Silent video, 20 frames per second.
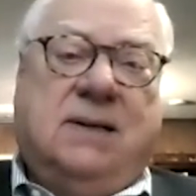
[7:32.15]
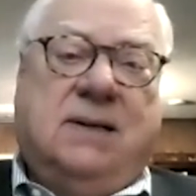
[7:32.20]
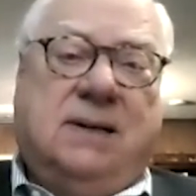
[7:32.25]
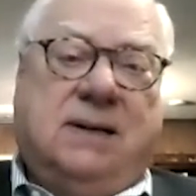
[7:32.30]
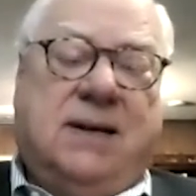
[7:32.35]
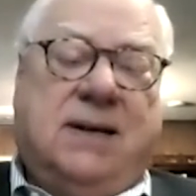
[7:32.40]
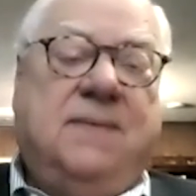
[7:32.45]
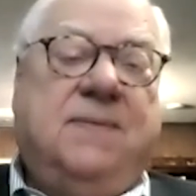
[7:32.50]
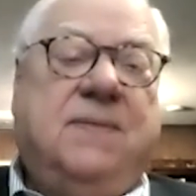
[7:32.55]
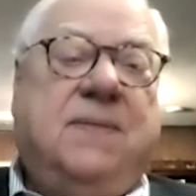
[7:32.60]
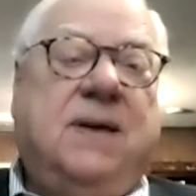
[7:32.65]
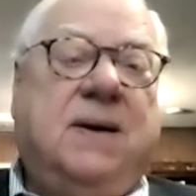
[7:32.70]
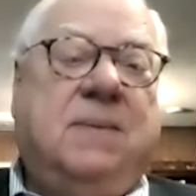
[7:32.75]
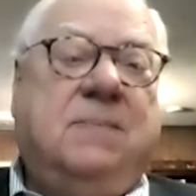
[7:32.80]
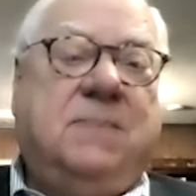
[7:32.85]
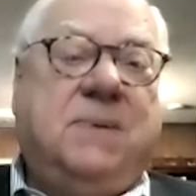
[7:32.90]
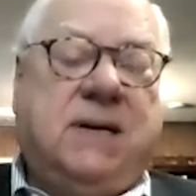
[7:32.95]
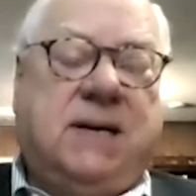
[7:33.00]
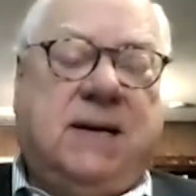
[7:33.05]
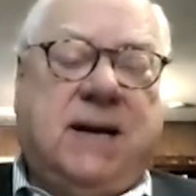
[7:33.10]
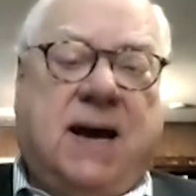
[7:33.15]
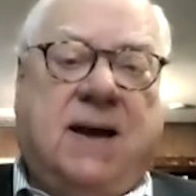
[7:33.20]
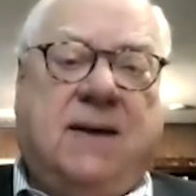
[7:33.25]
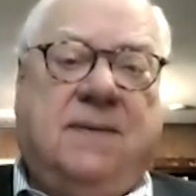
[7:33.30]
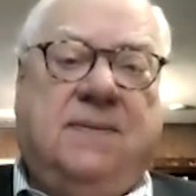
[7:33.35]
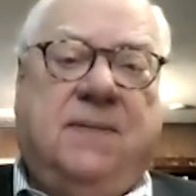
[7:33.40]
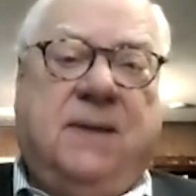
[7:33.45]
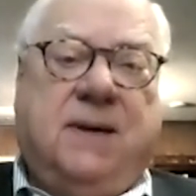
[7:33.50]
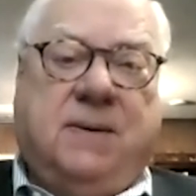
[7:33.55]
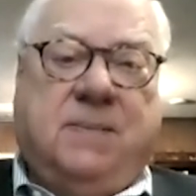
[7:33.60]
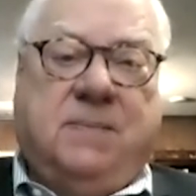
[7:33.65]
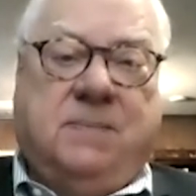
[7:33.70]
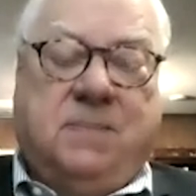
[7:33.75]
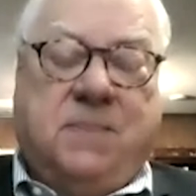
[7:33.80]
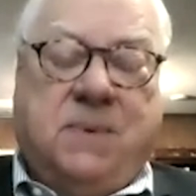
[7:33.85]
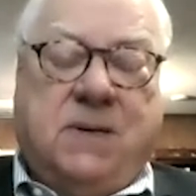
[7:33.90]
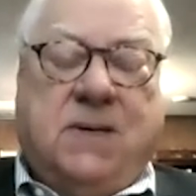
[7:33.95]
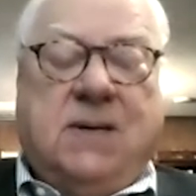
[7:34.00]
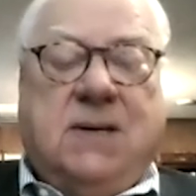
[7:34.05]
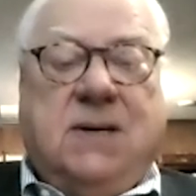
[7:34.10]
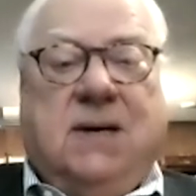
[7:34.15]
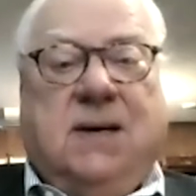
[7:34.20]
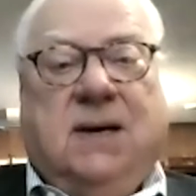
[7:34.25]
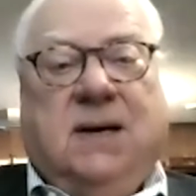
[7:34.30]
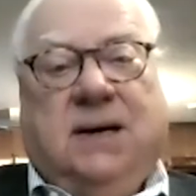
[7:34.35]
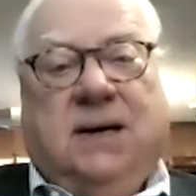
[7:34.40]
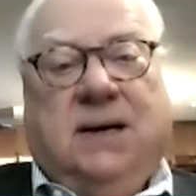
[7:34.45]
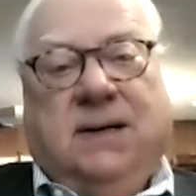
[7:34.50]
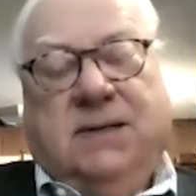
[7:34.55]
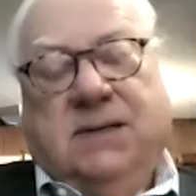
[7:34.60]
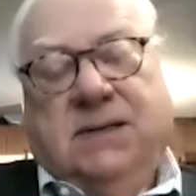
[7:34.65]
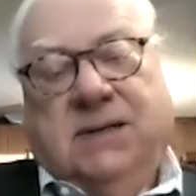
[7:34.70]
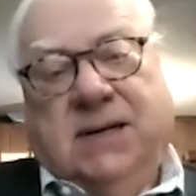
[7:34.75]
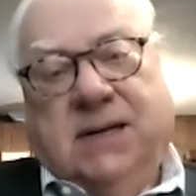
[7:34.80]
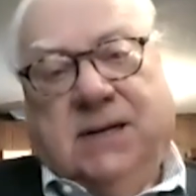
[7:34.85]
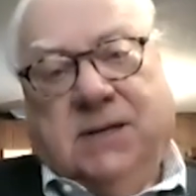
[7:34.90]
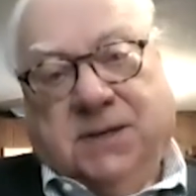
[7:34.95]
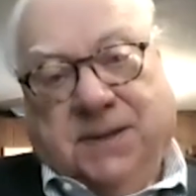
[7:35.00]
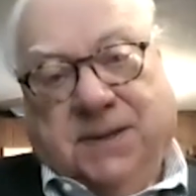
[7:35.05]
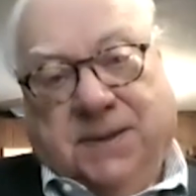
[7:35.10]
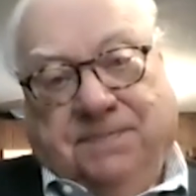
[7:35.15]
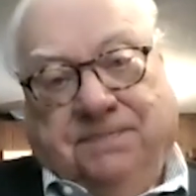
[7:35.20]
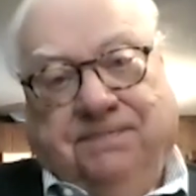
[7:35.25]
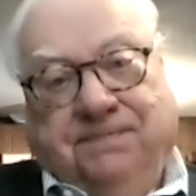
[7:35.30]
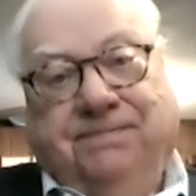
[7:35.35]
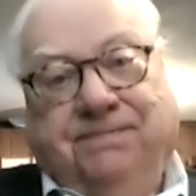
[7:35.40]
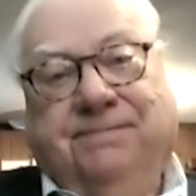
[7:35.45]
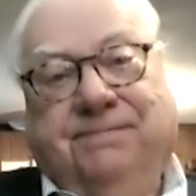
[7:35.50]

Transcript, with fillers: to lead them, to guide them, uh, to teach them.